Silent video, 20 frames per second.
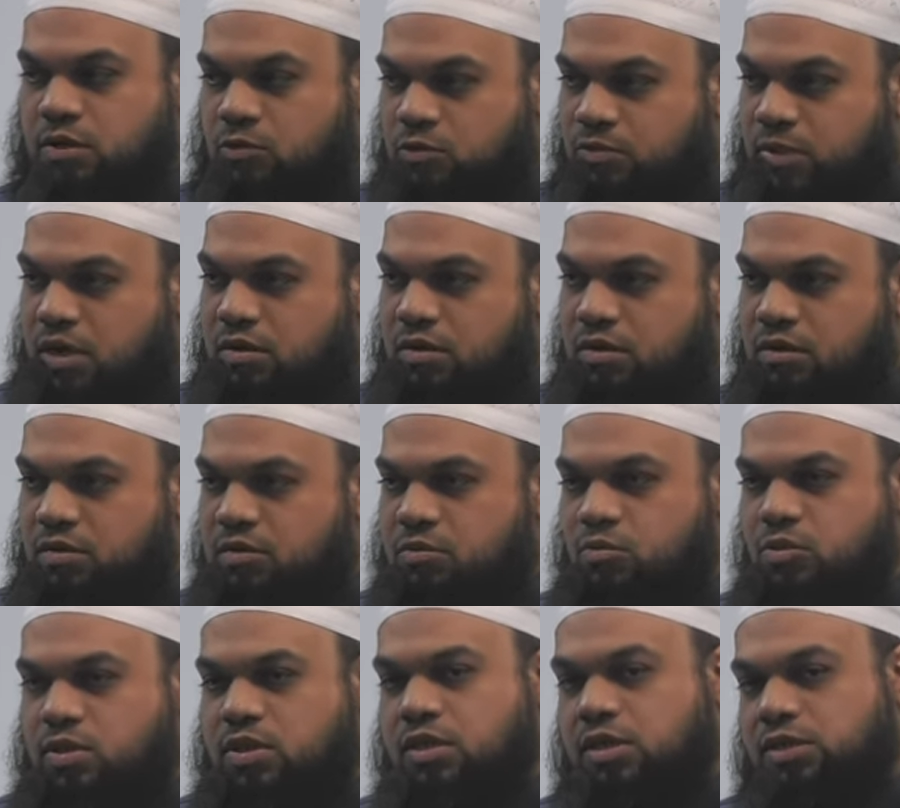Umar,
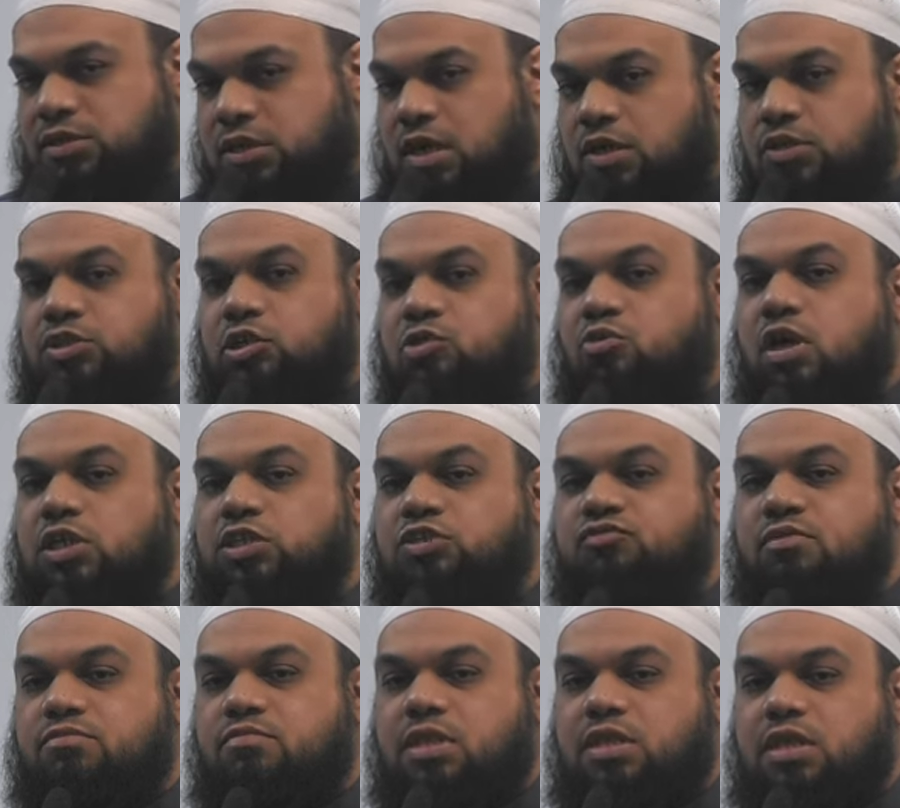with his entourage
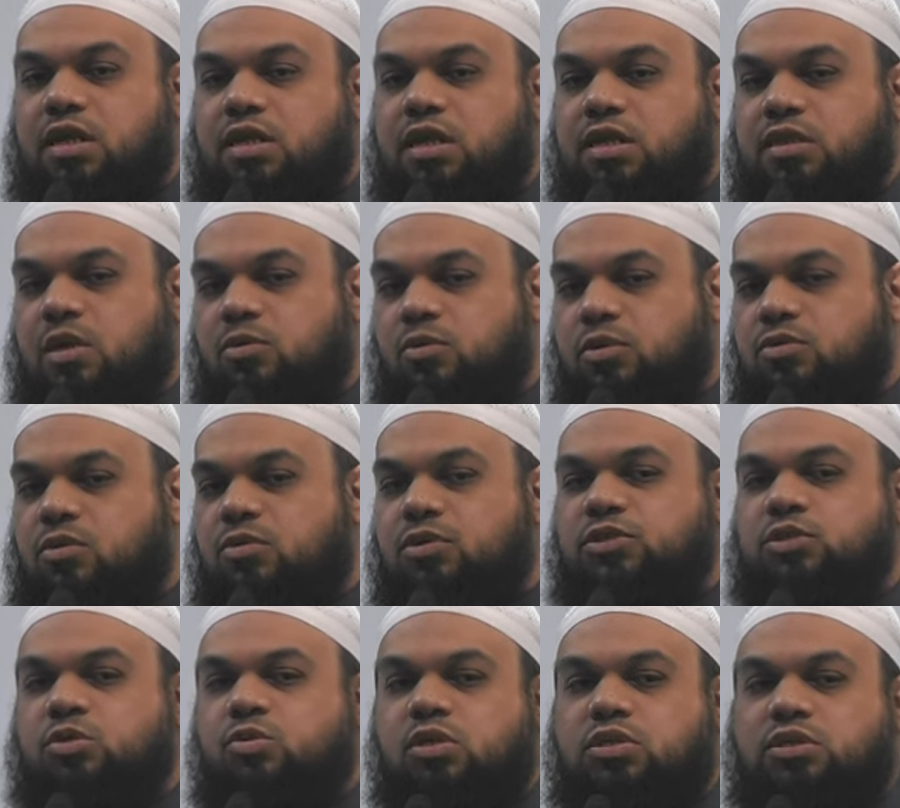from Medina, they were
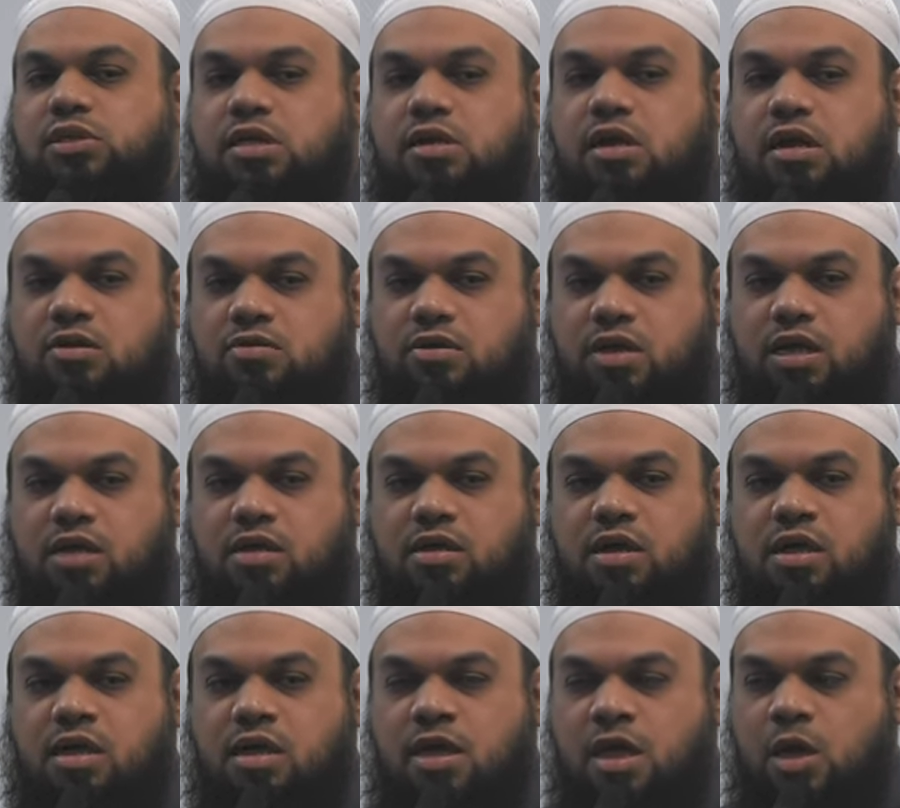going towards that area.
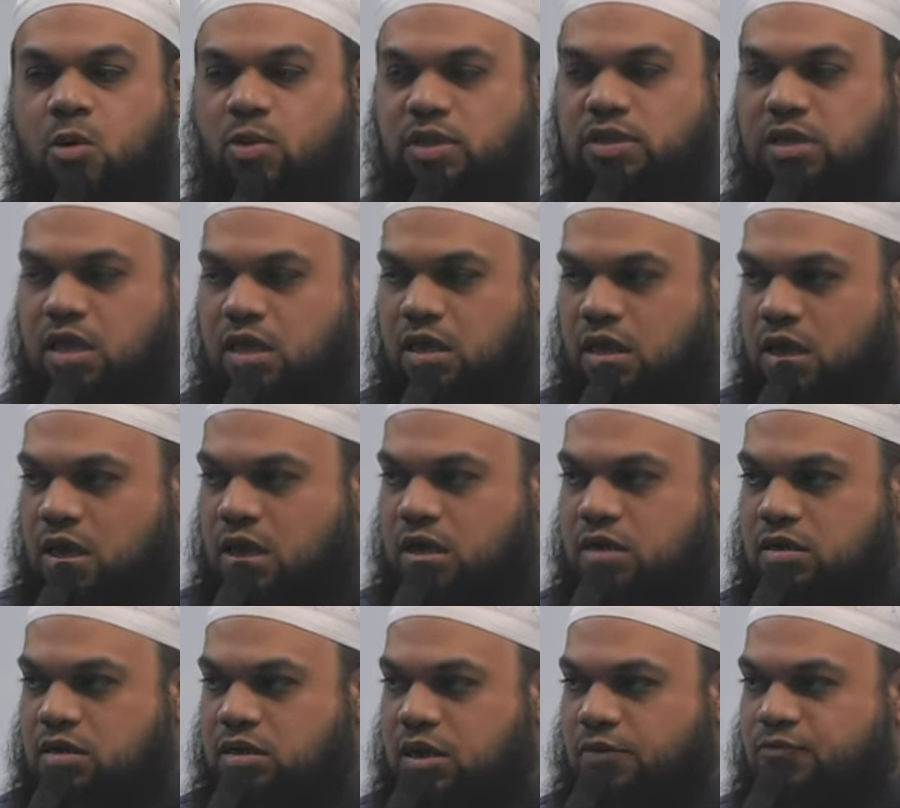And when they
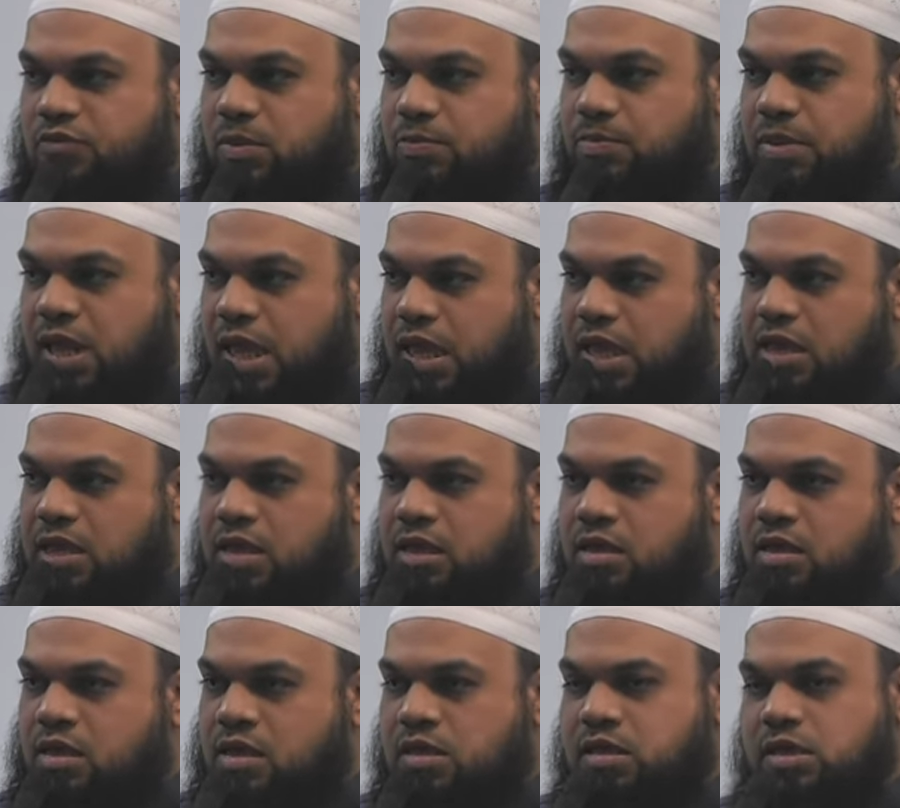heard of the plague,
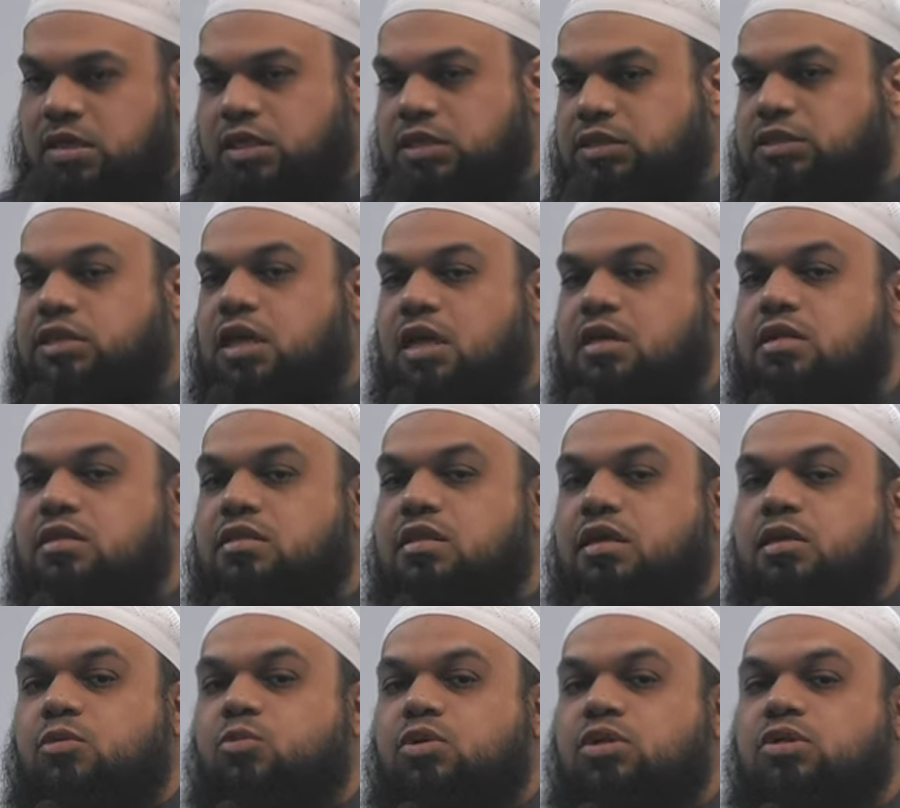he decided
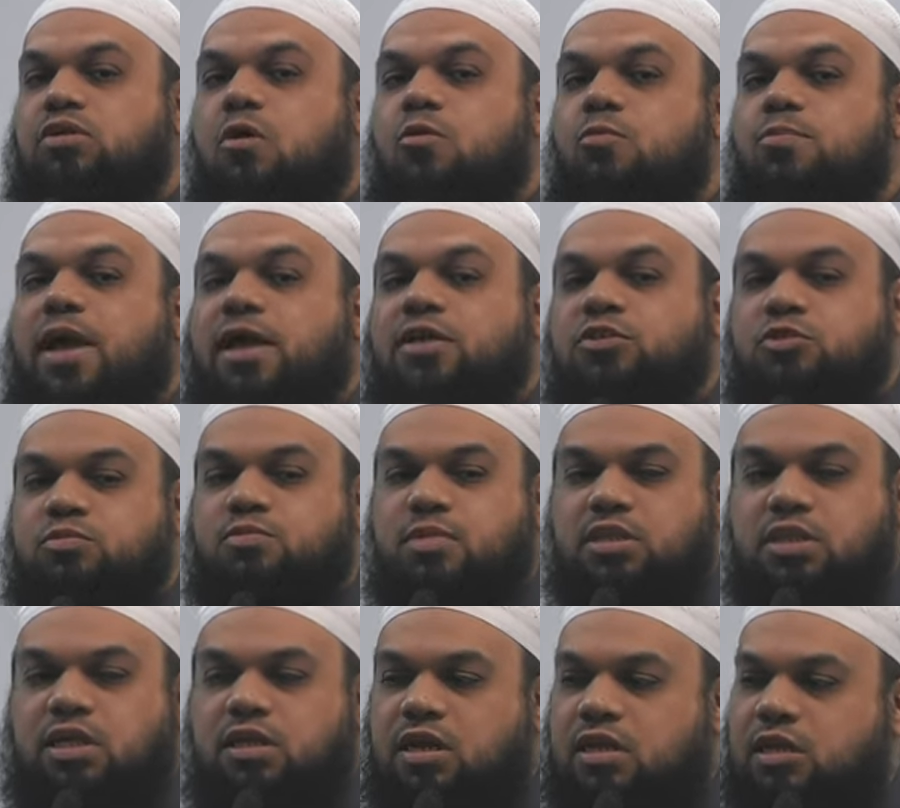that he would go back to
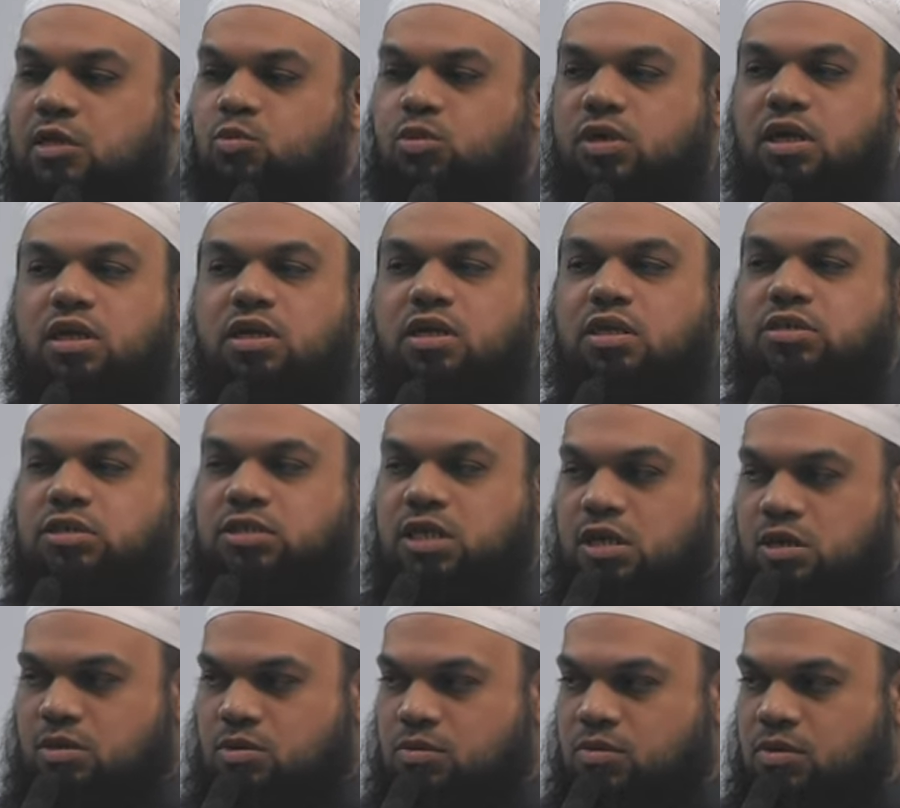Medina, he wouldn't
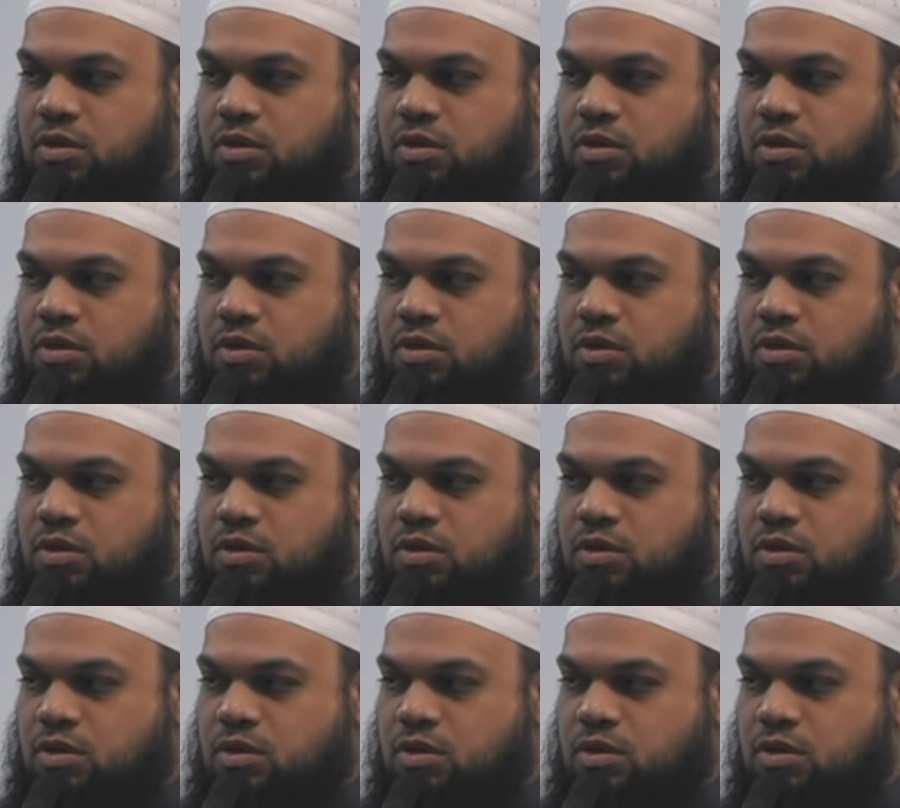continue.